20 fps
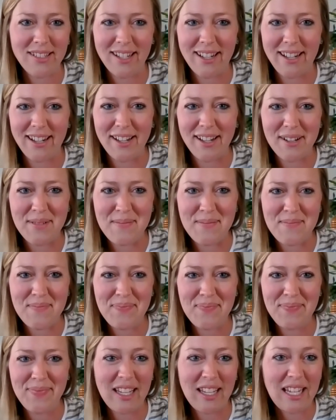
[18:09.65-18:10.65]

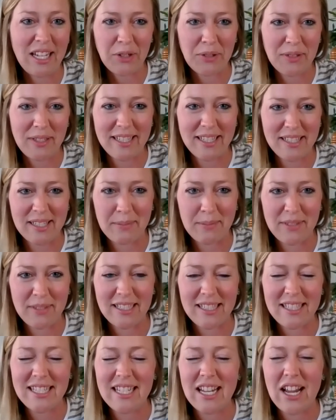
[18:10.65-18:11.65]
the ecosystems
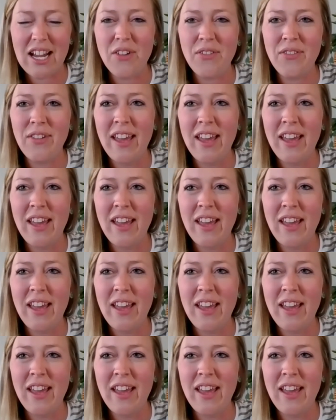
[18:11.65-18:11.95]
and stuff.